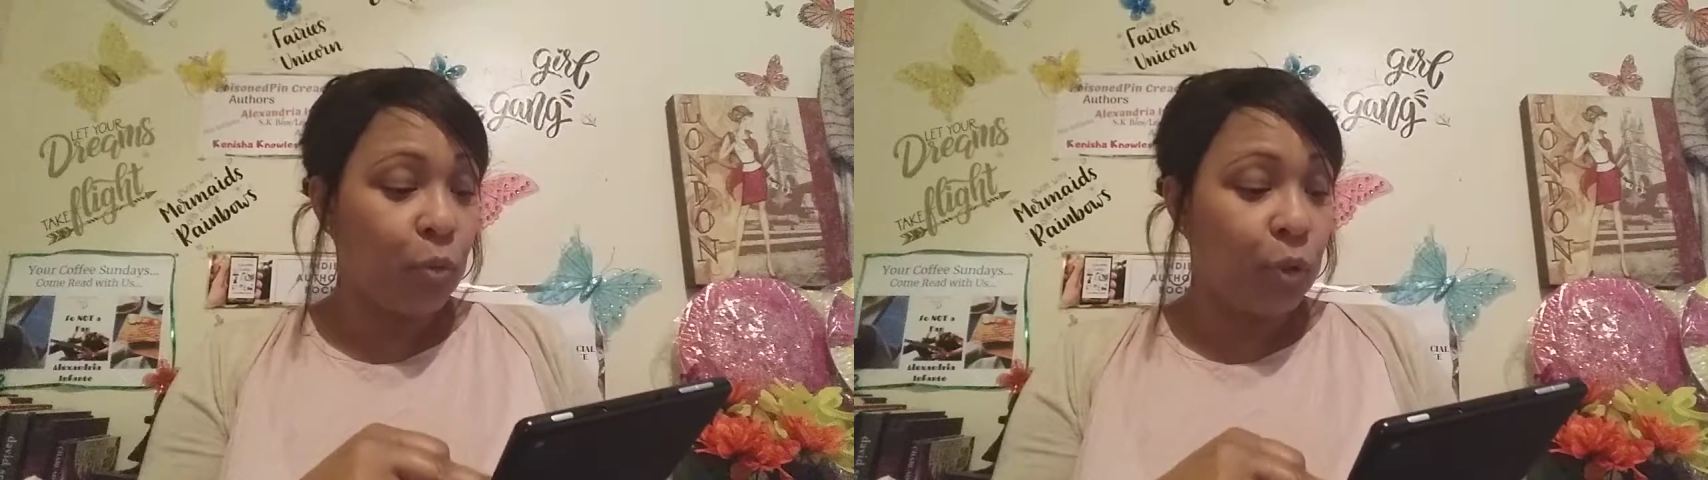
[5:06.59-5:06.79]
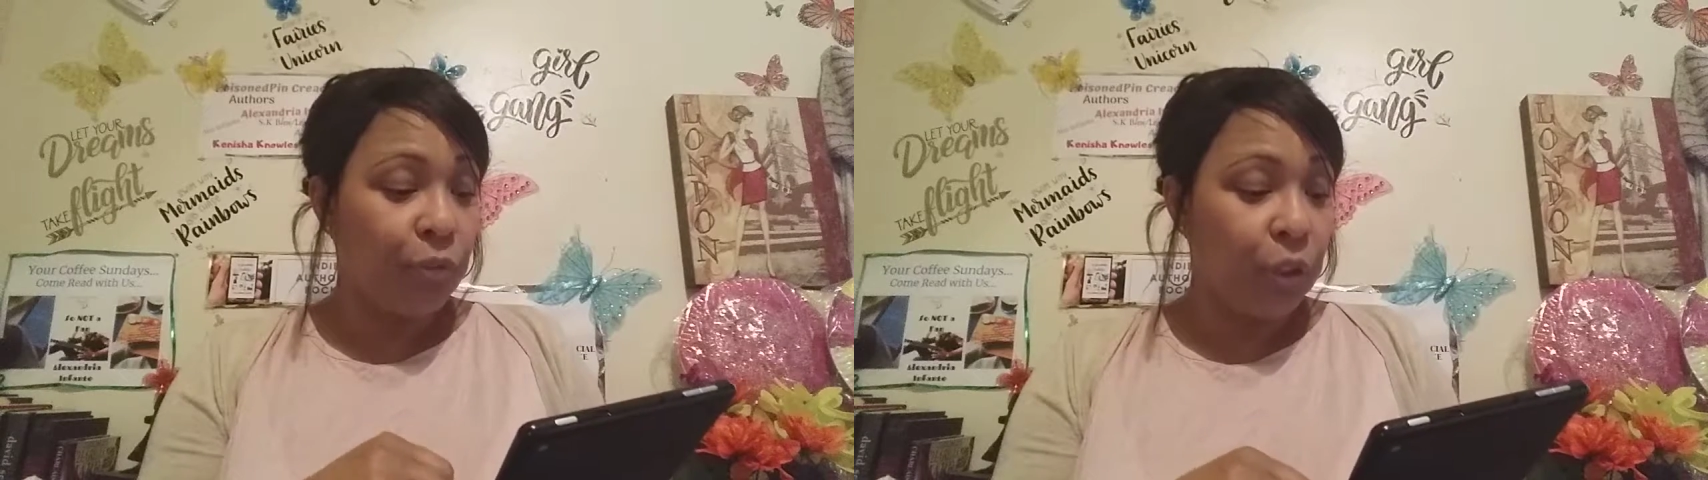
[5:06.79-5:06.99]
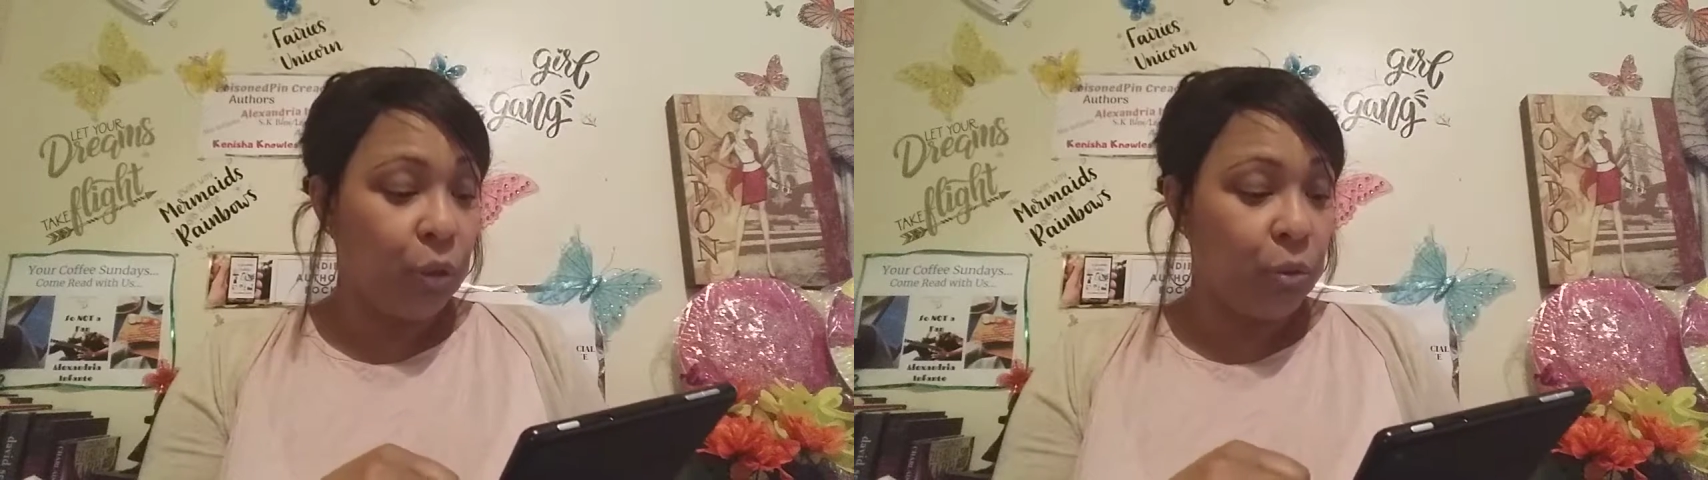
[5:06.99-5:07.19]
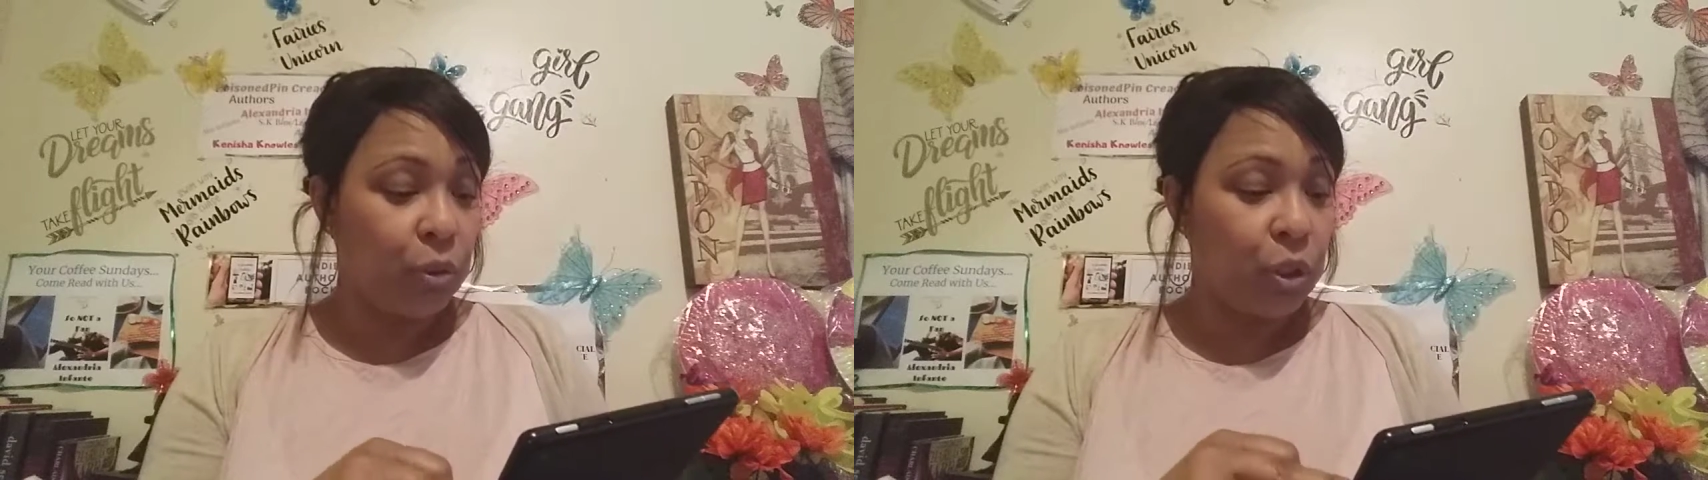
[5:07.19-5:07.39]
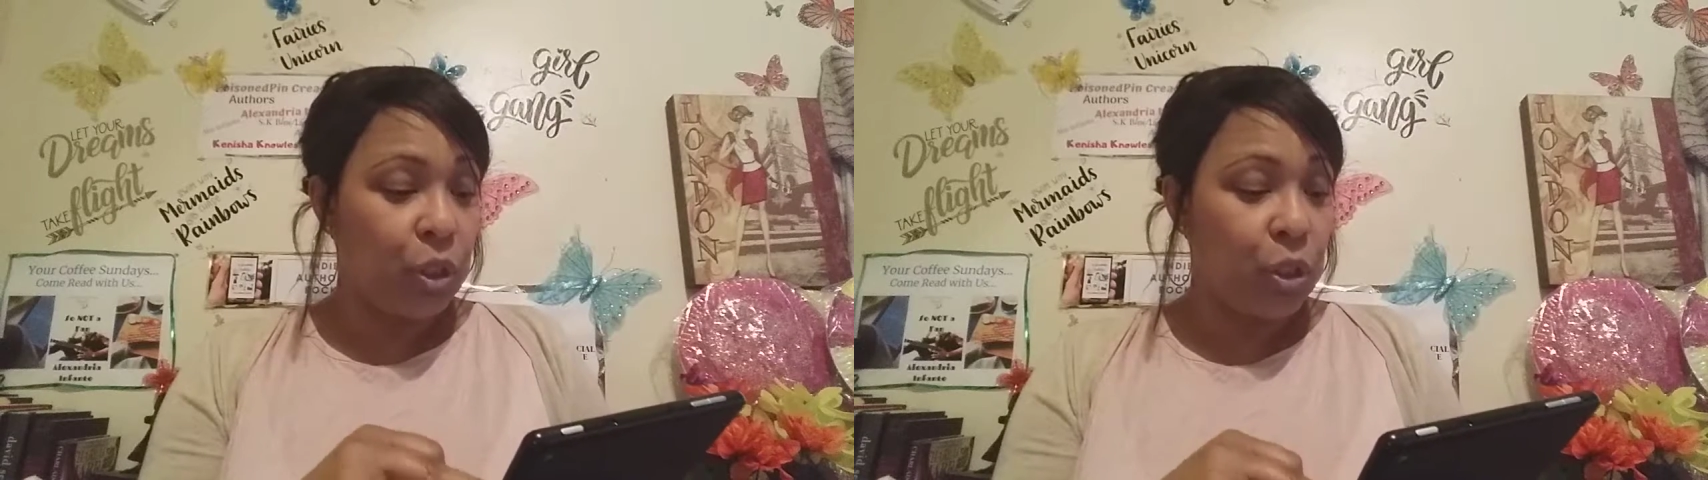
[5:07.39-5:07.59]

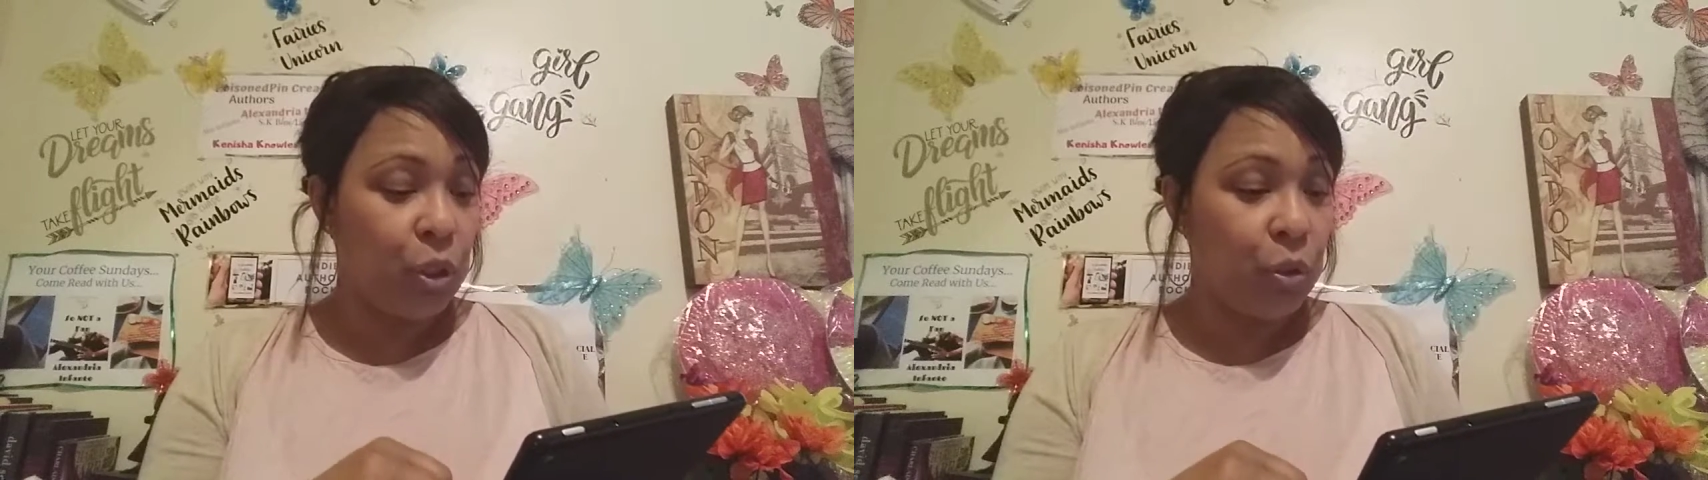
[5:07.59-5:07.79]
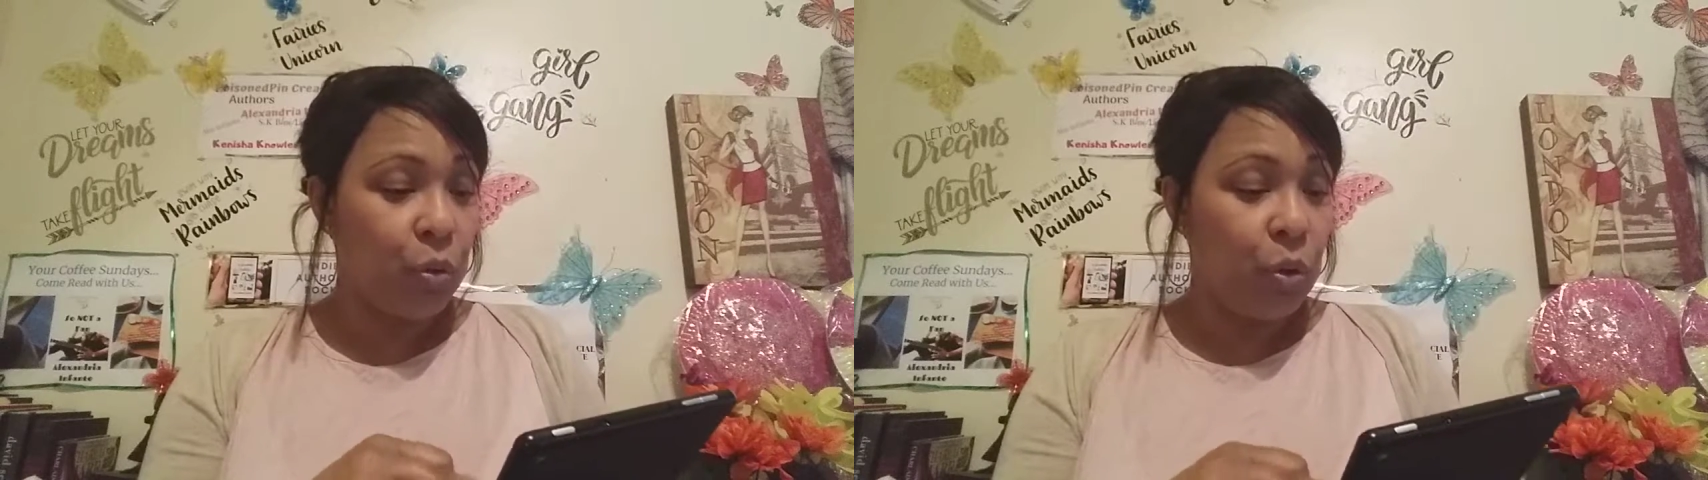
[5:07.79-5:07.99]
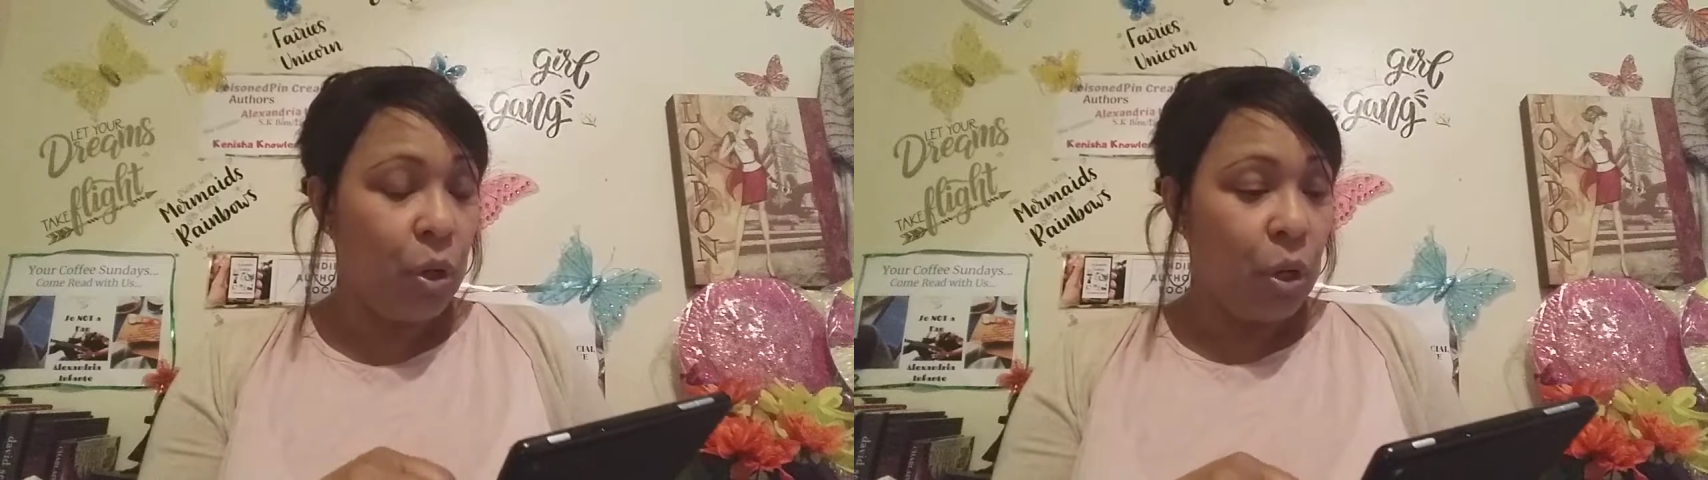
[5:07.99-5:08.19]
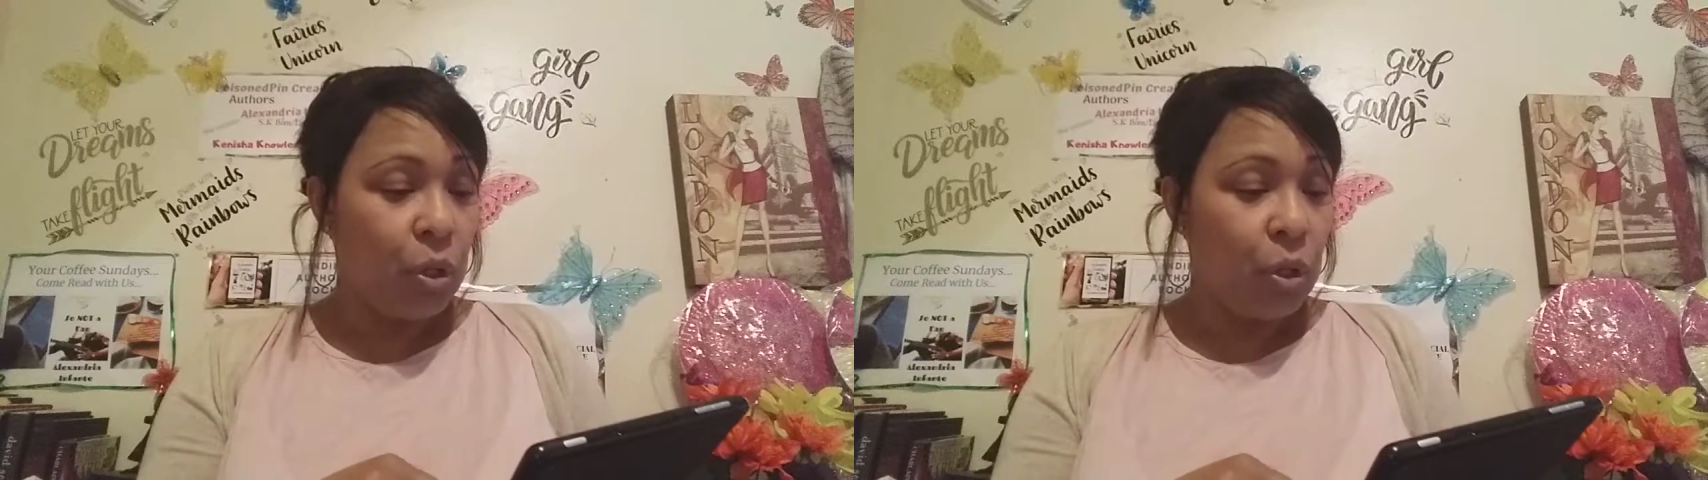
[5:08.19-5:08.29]
reviews too.